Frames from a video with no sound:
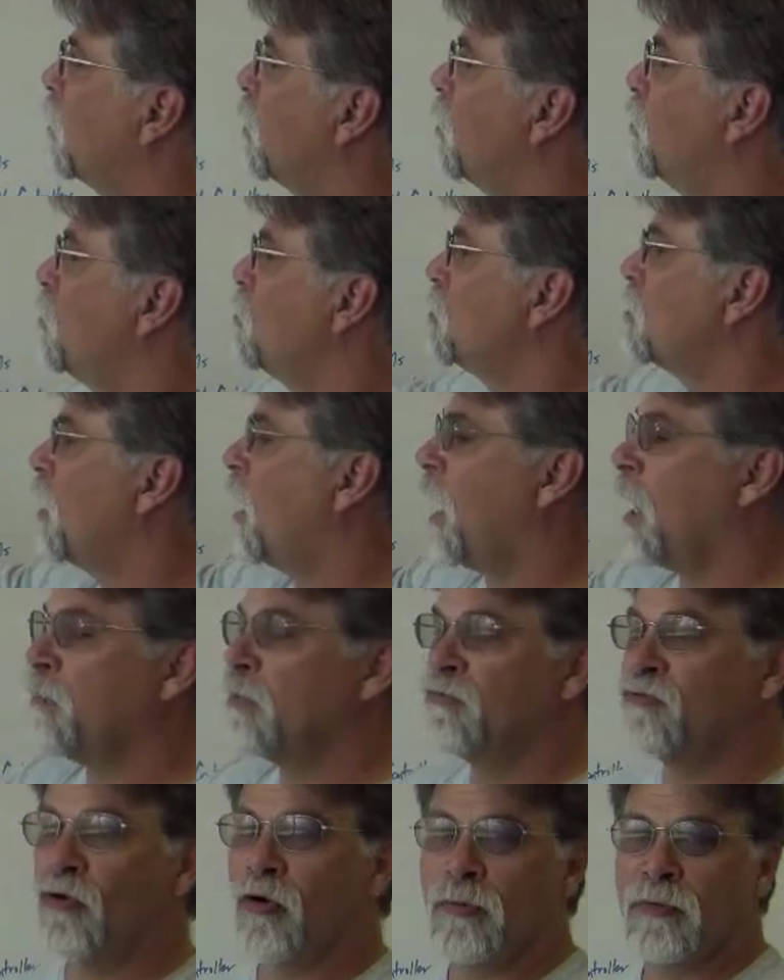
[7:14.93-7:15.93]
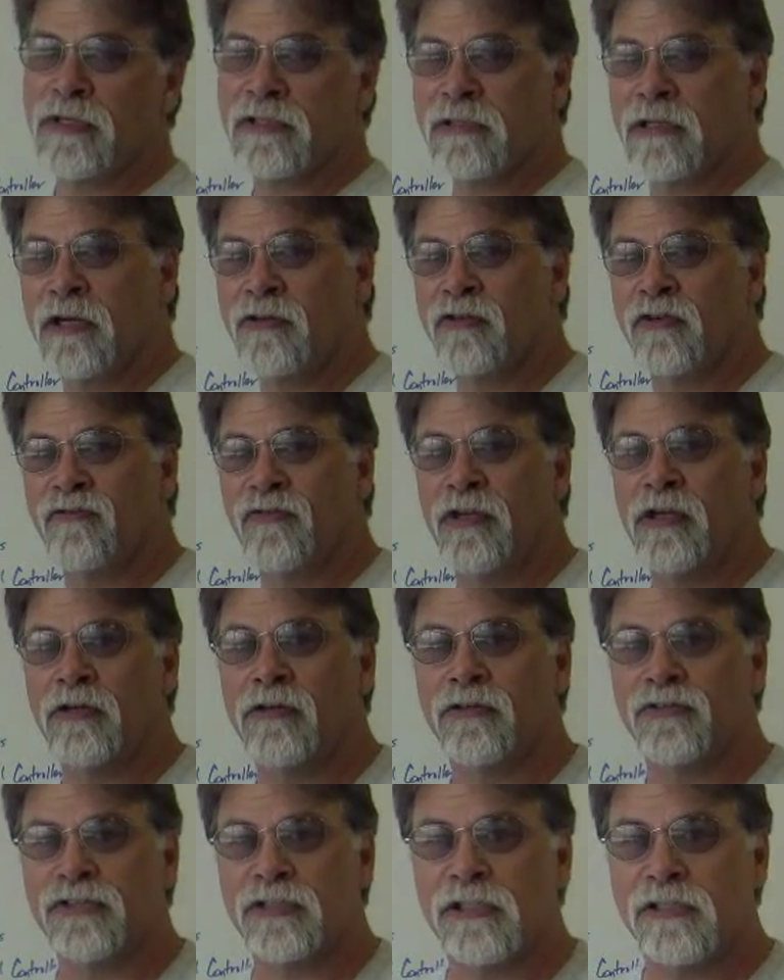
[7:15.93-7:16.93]
we're going to use the High Performance Electric
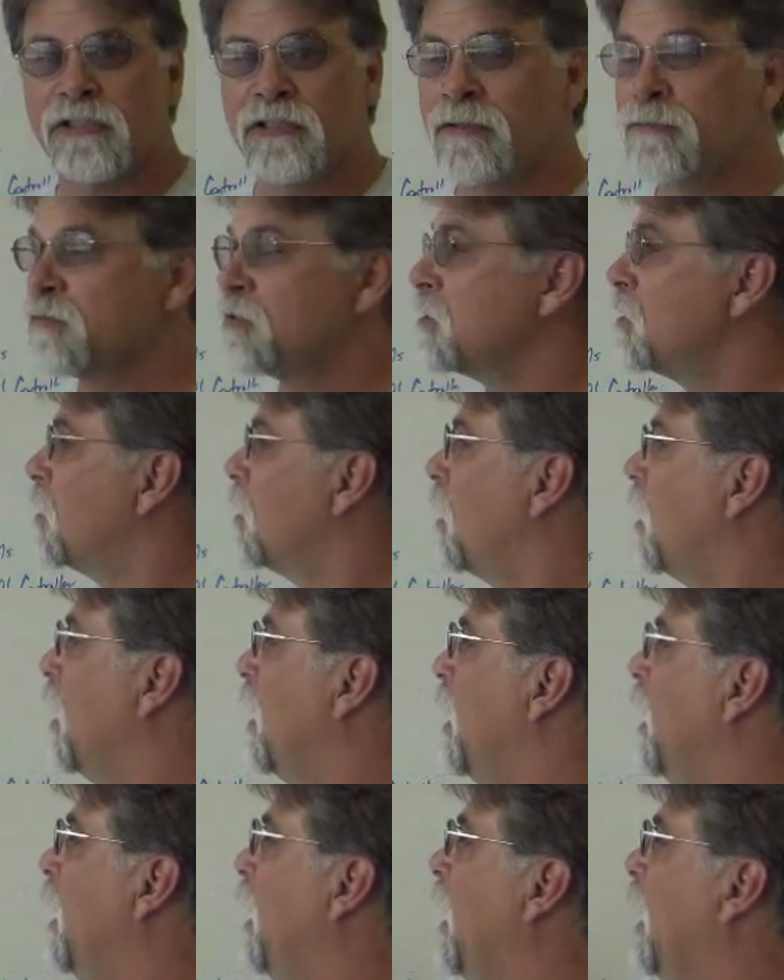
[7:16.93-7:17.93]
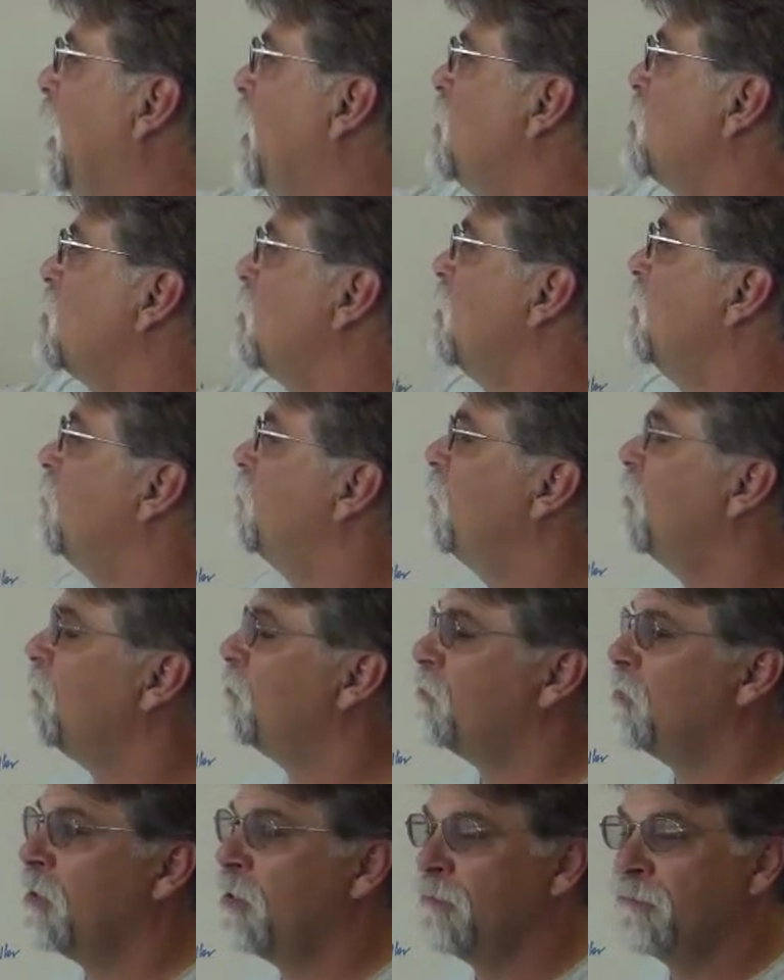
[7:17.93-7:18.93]
Vehicle Systems A C
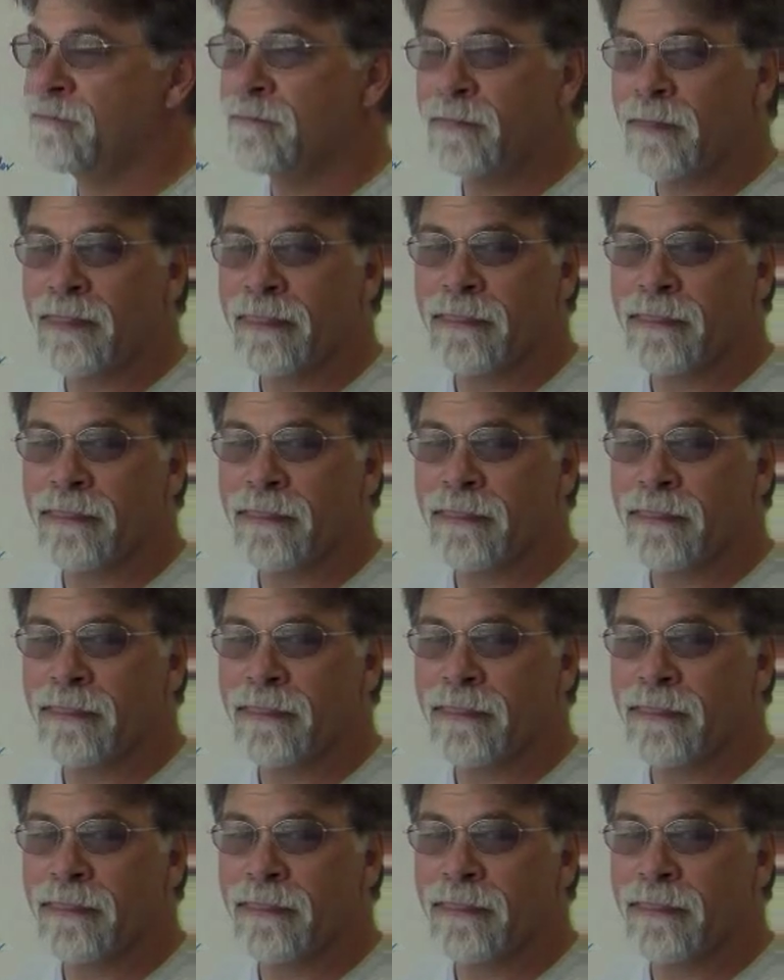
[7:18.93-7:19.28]
fifty.